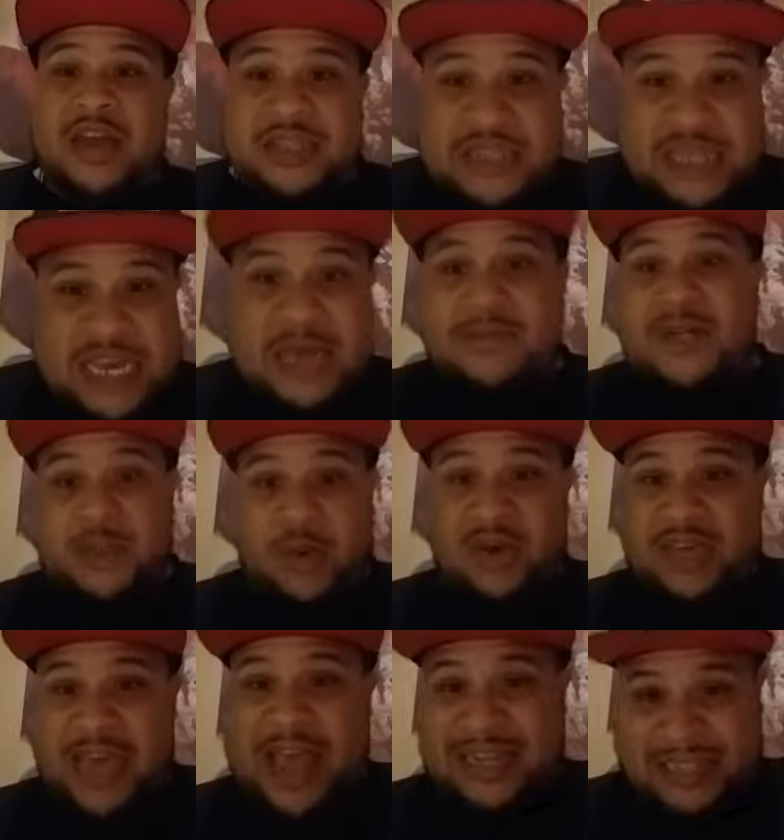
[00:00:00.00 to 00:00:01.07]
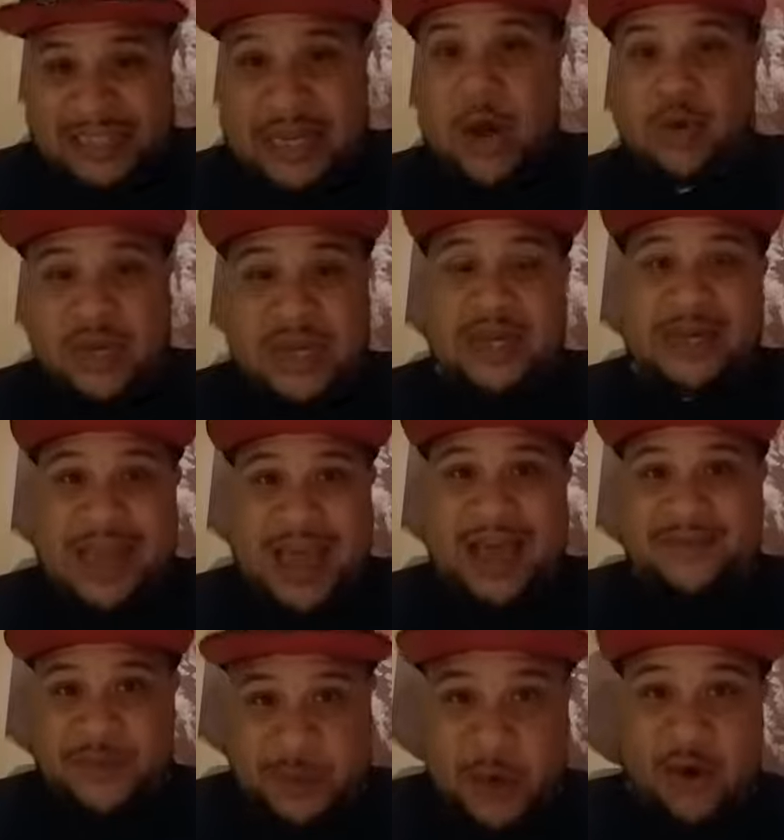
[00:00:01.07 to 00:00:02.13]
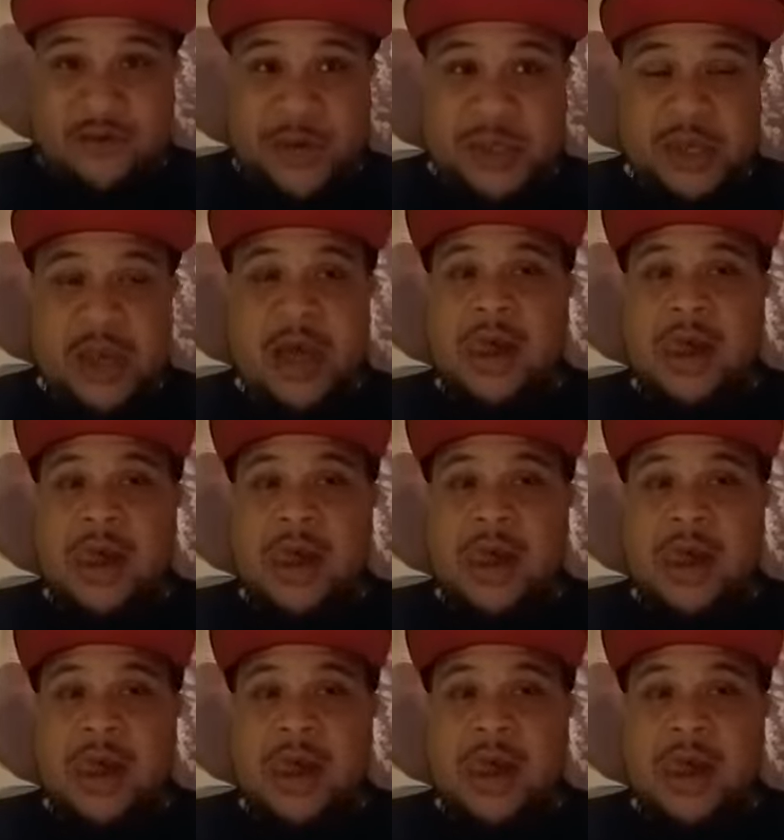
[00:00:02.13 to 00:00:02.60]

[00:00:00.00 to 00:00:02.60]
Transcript: demons were cast out in live service.